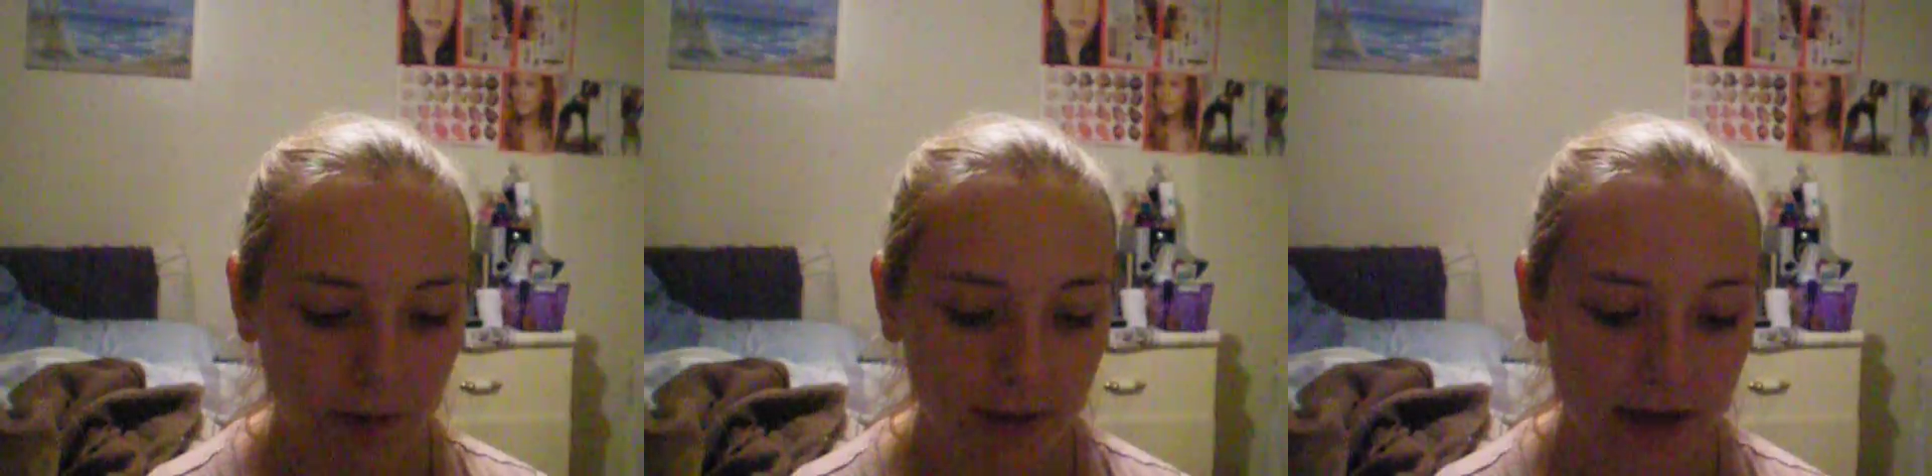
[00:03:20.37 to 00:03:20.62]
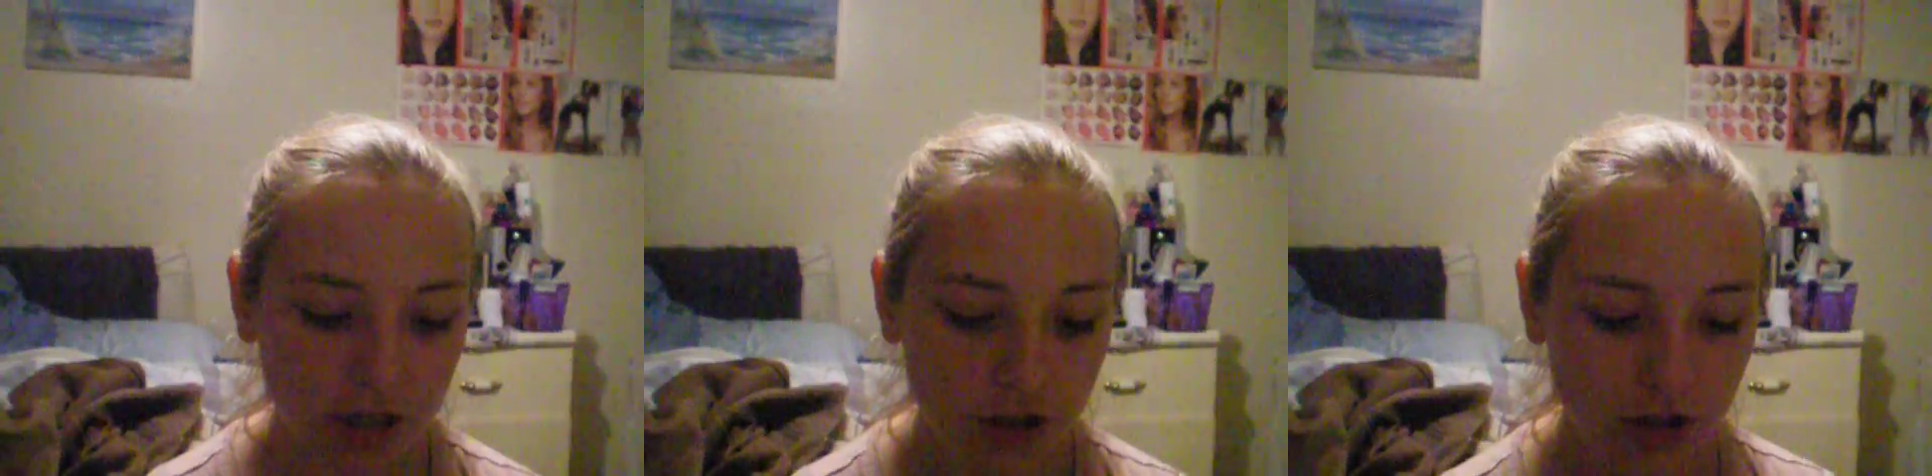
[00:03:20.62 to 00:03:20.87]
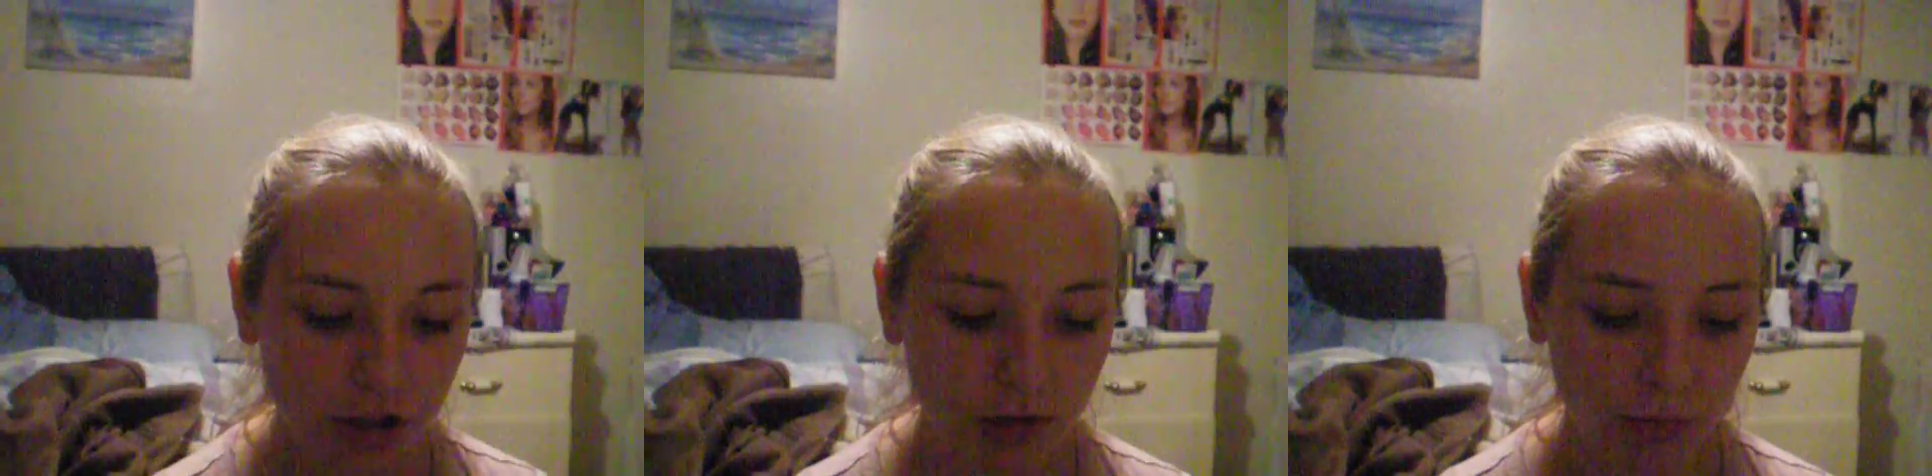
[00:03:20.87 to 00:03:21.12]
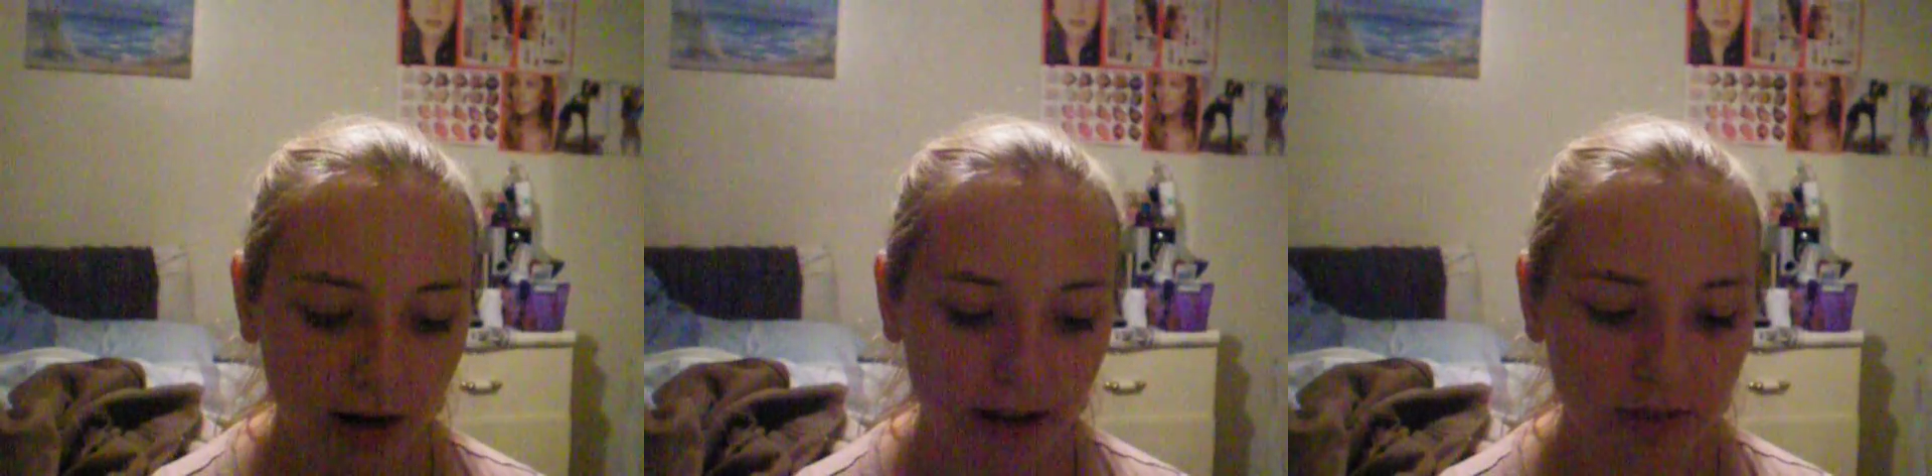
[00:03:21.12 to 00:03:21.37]
make sure
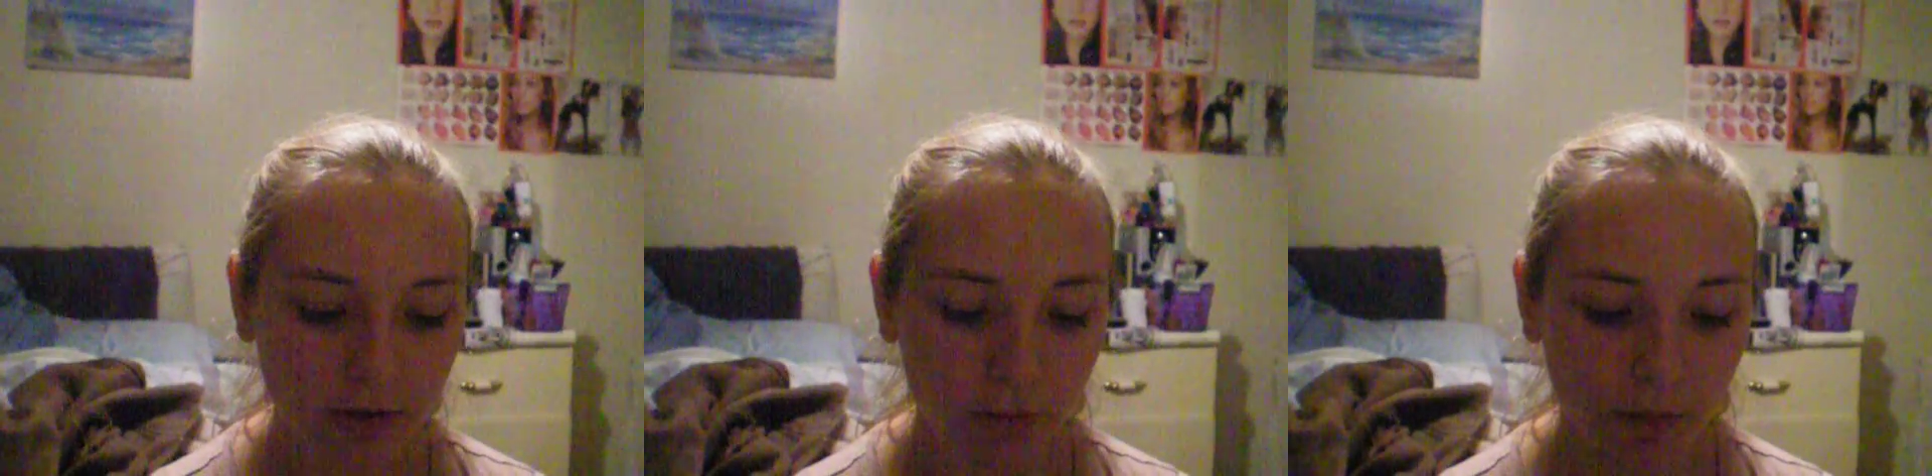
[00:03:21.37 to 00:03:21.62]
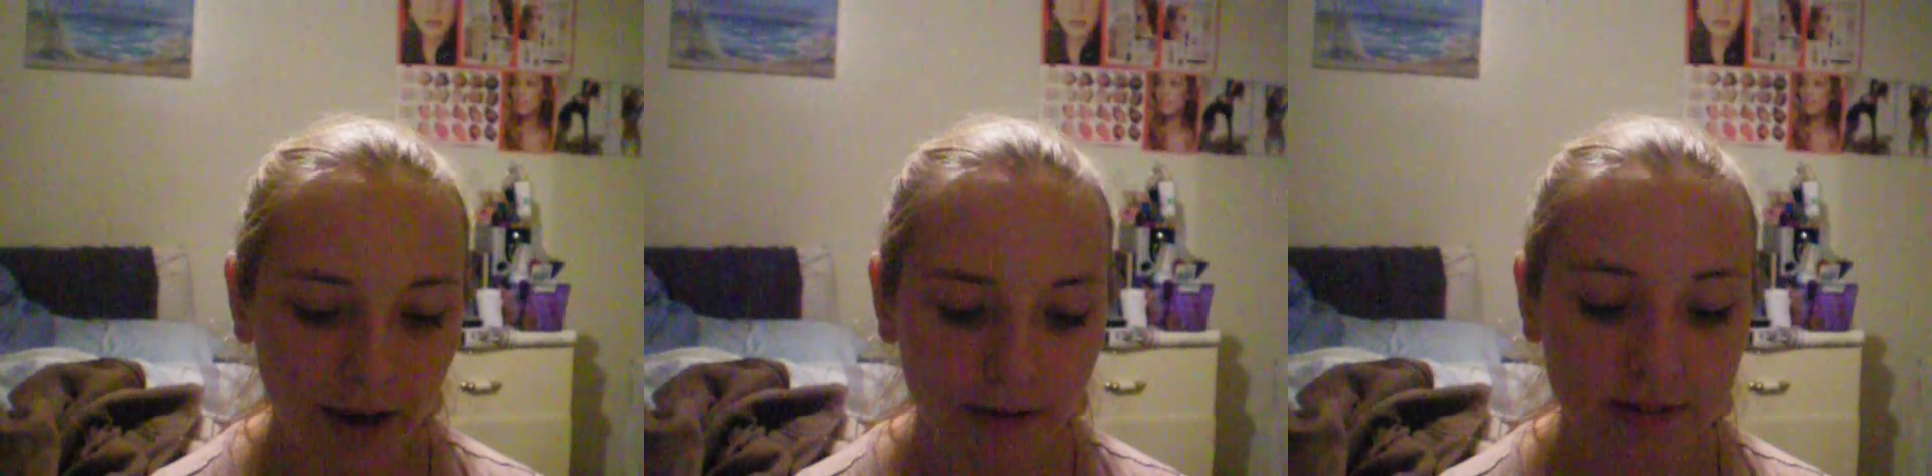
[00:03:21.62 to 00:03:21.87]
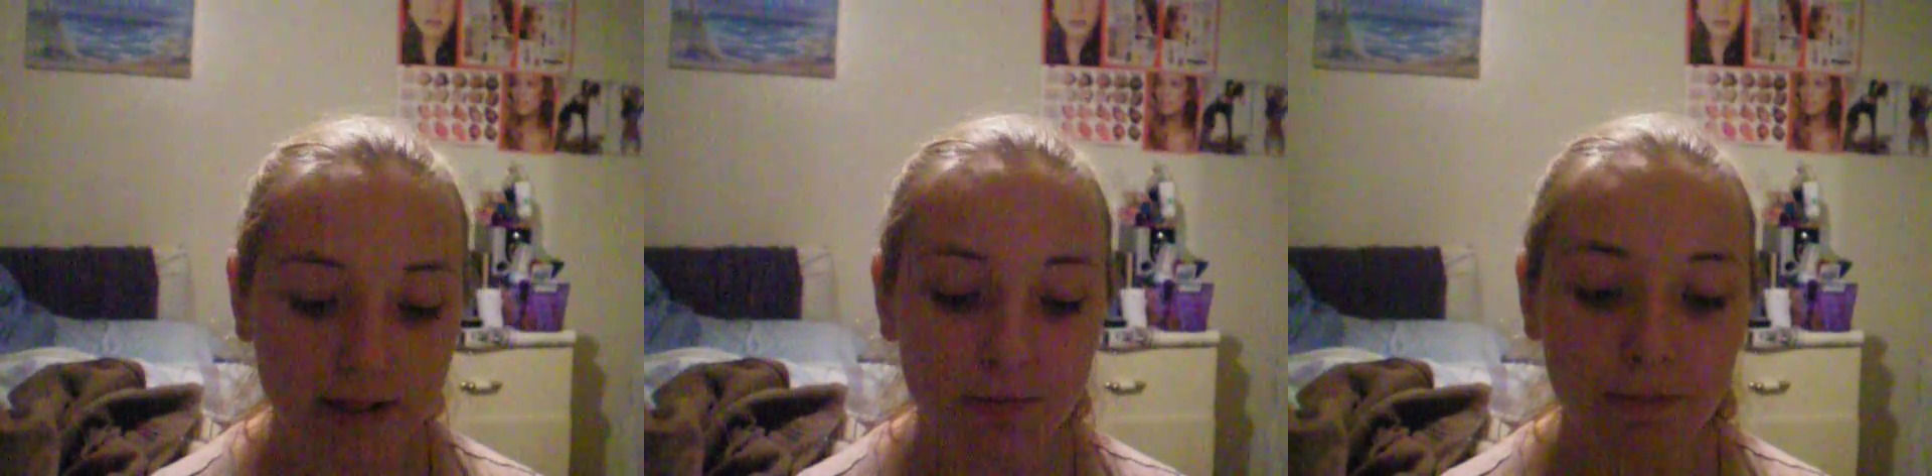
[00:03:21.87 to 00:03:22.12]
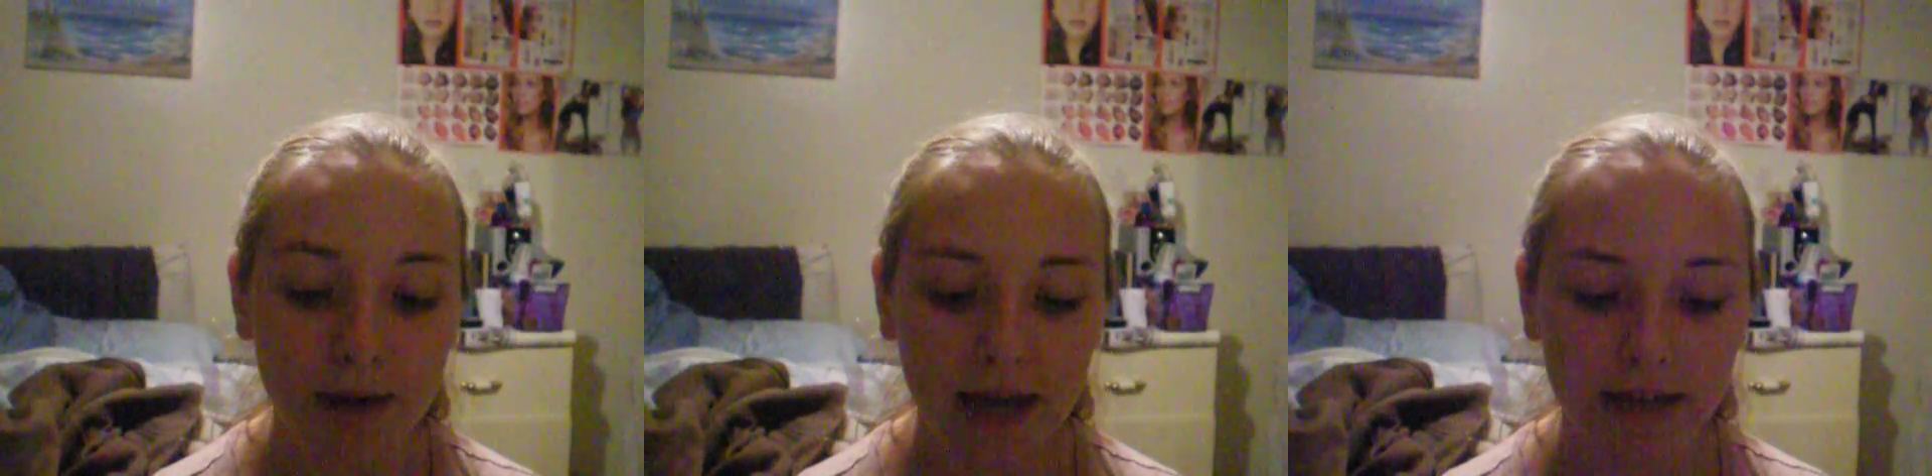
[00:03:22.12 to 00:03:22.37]
you write the wife's
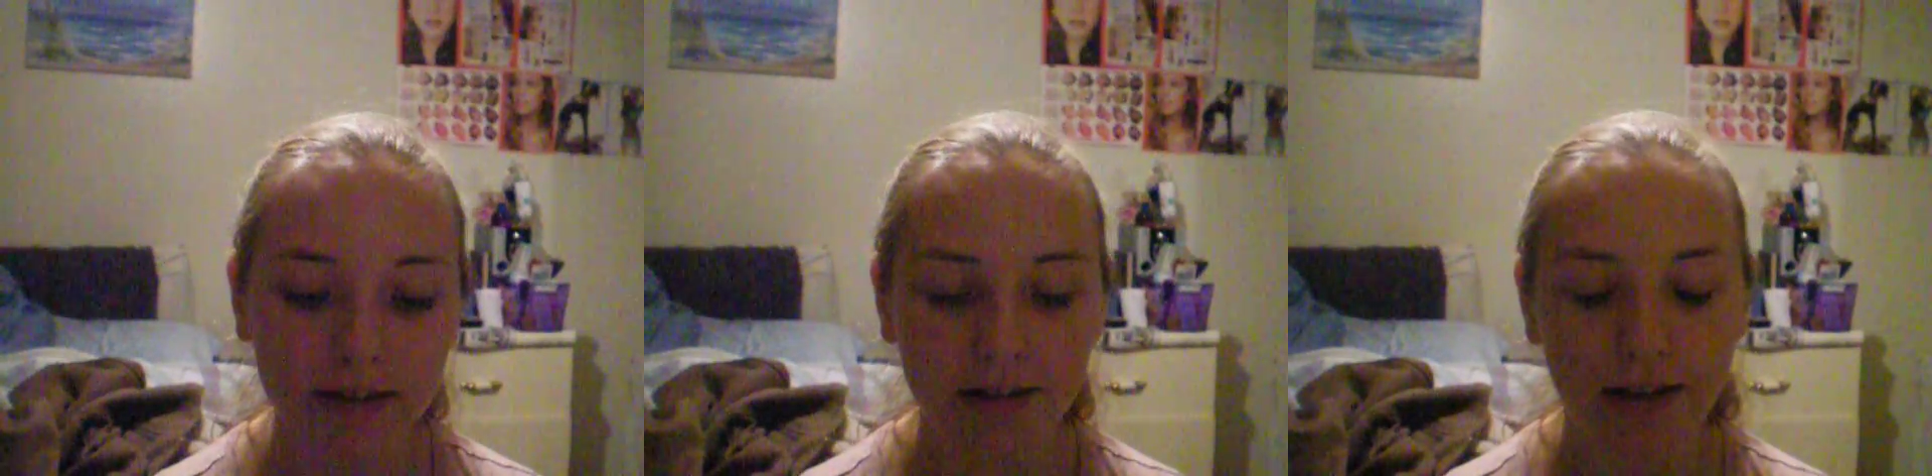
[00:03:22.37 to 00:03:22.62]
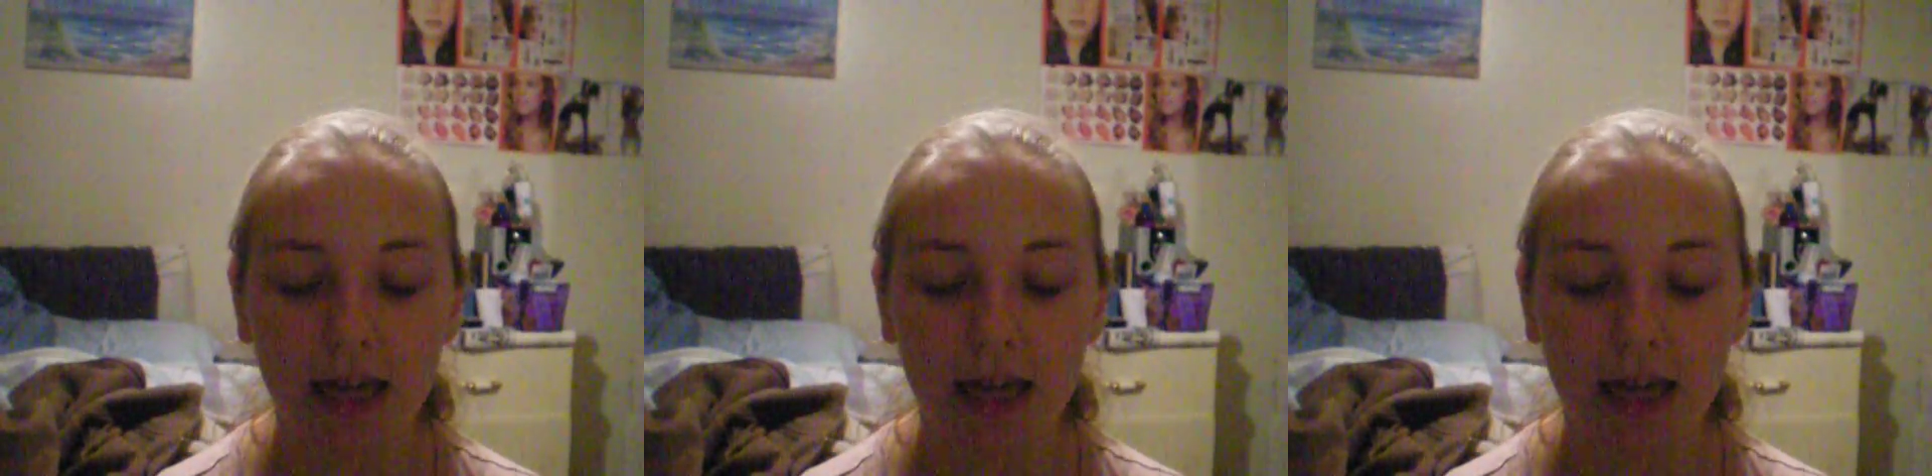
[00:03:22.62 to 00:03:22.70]
maiden